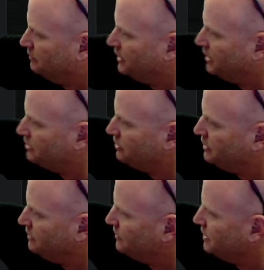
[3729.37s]
And we
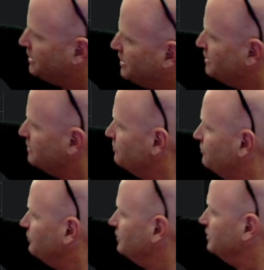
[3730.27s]
actually even have
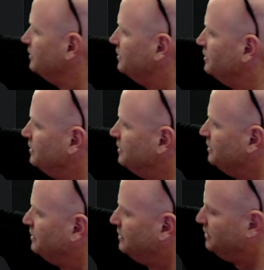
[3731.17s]

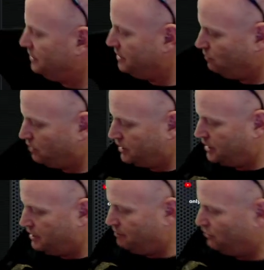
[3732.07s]
a network
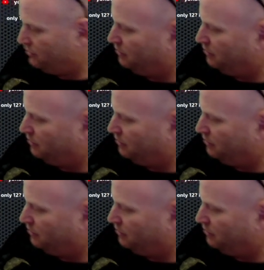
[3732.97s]
cable,